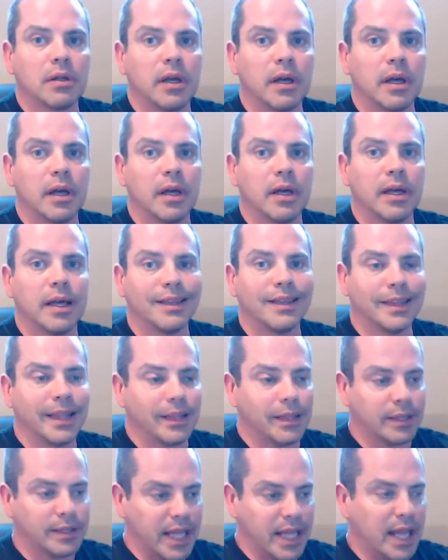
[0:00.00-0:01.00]
Uh,
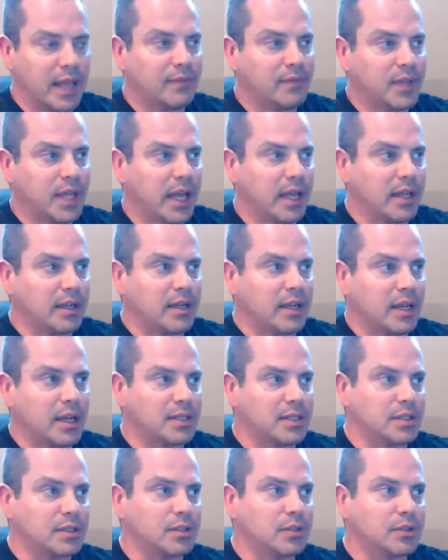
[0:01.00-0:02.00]
Dave Tate
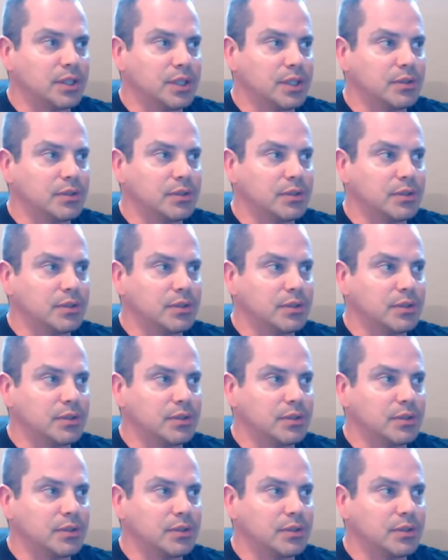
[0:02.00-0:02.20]
has a good